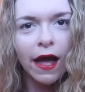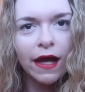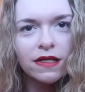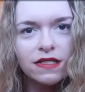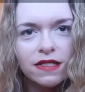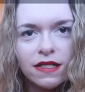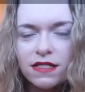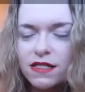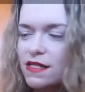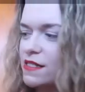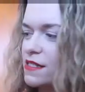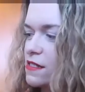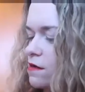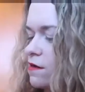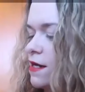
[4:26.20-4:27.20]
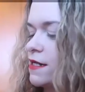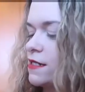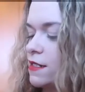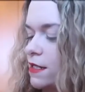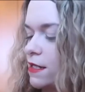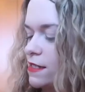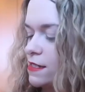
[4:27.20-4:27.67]
and it is
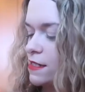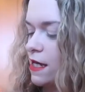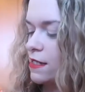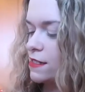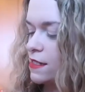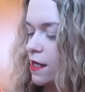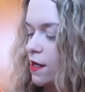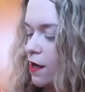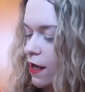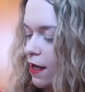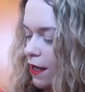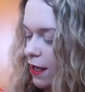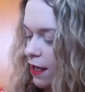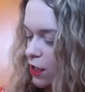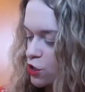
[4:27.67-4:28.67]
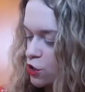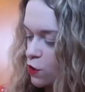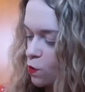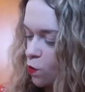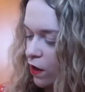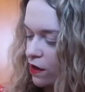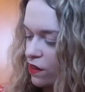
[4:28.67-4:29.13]
signed and it says
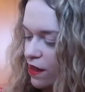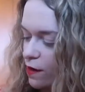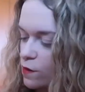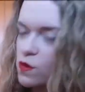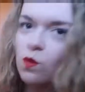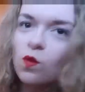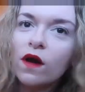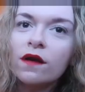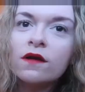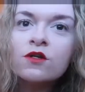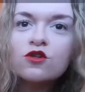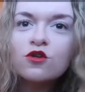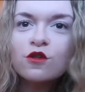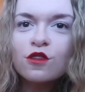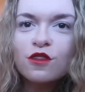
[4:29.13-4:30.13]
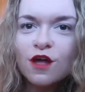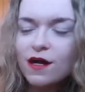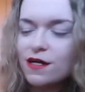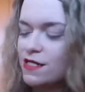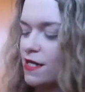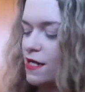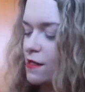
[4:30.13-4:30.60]
issue
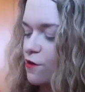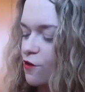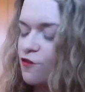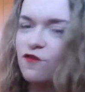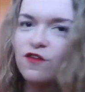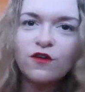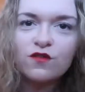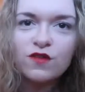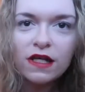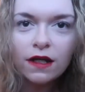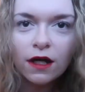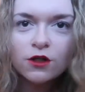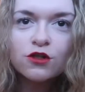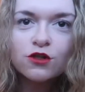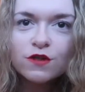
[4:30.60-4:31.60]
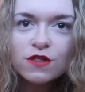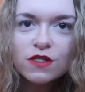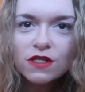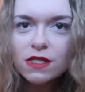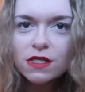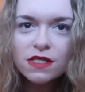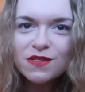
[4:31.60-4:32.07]
1113 of 1500.
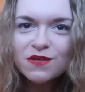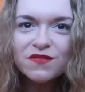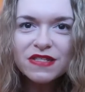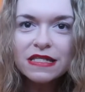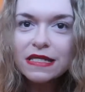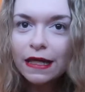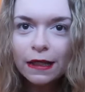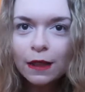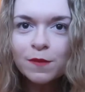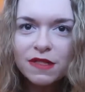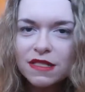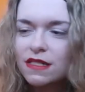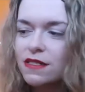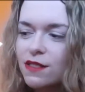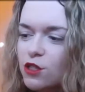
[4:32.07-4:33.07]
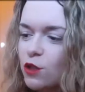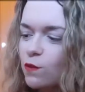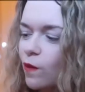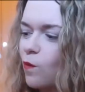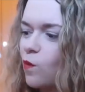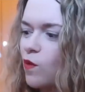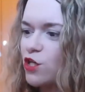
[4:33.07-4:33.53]
So this is obviously a limited
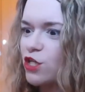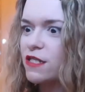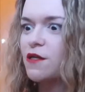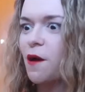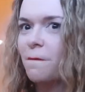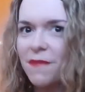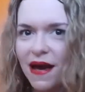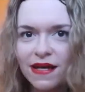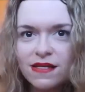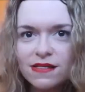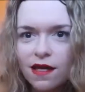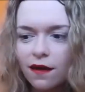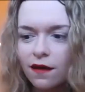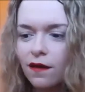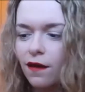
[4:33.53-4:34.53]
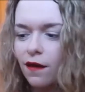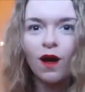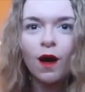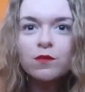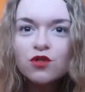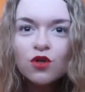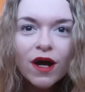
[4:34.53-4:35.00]
edition one, which is amazing.
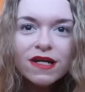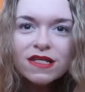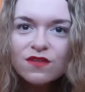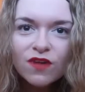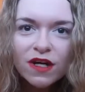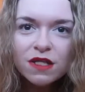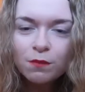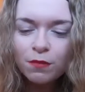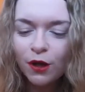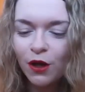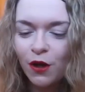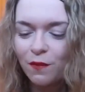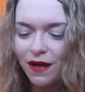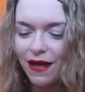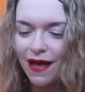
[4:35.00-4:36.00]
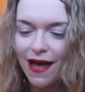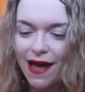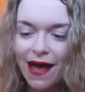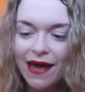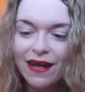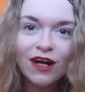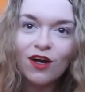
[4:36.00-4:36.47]
I'm trying to find a blurb
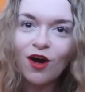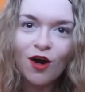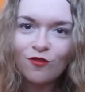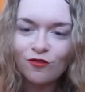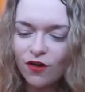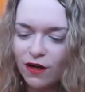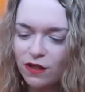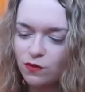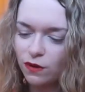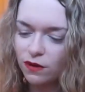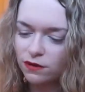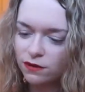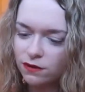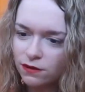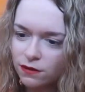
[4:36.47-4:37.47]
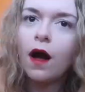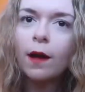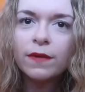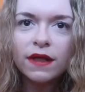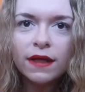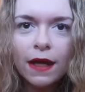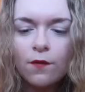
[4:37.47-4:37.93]
and I can't find one. I'm
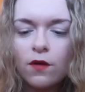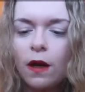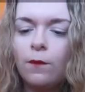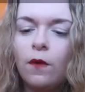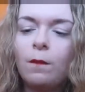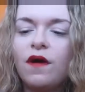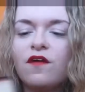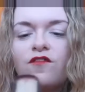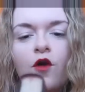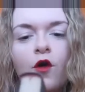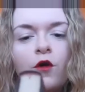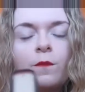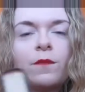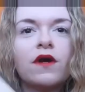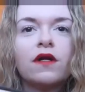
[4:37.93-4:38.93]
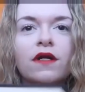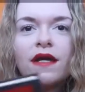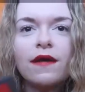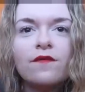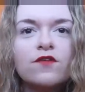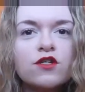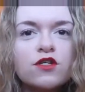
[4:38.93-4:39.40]
gonna get one up on my phone, but
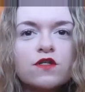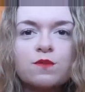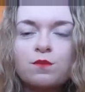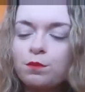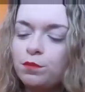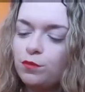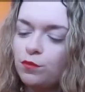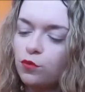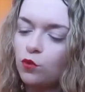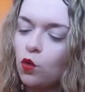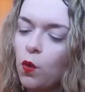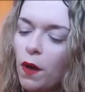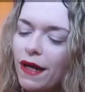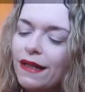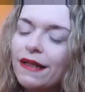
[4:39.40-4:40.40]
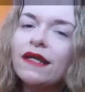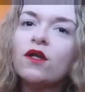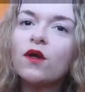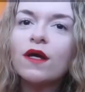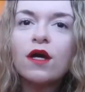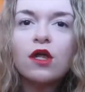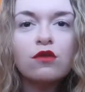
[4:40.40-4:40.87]
even just quickly
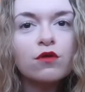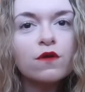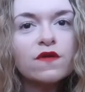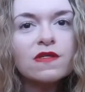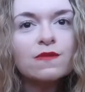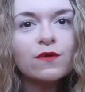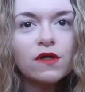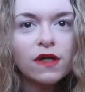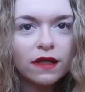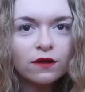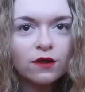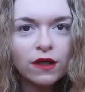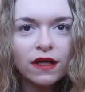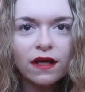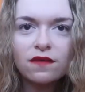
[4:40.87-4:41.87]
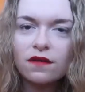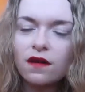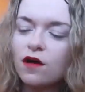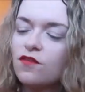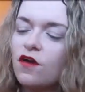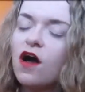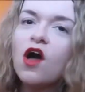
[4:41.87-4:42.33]
looking through this book and looking at the
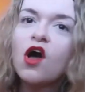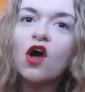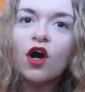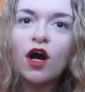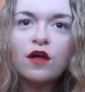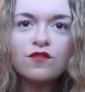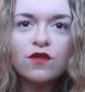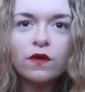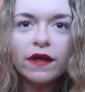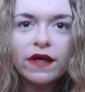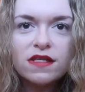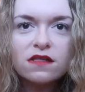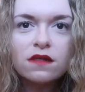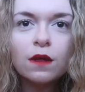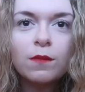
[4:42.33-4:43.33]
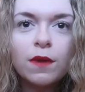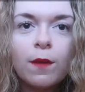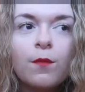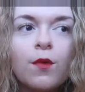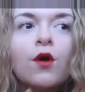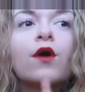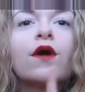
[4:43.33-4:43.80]
cover, I feel like it's gonna be a
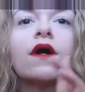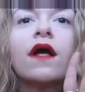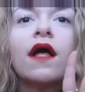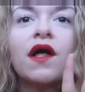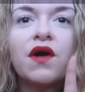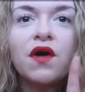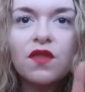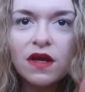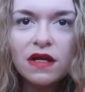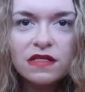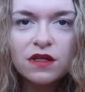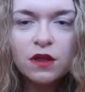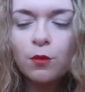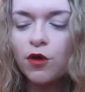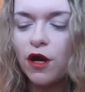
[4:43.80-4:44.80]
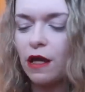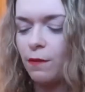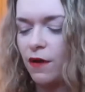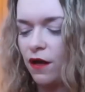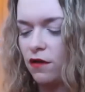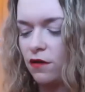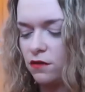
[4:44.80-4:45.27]
book that is gonna break
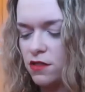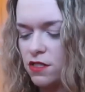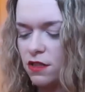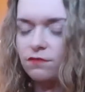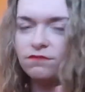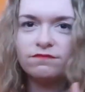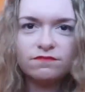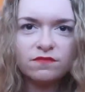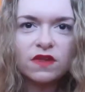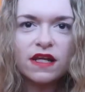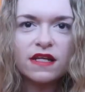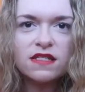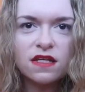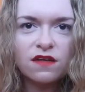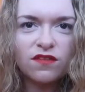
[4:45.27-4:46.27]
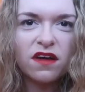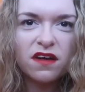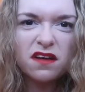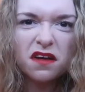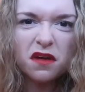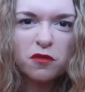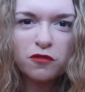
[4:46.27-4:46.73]
my heart. Let's see if I
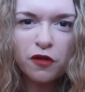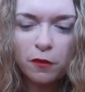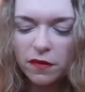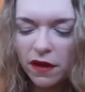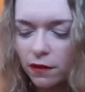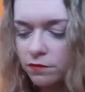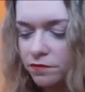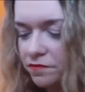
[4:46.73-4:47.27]
can confirm that.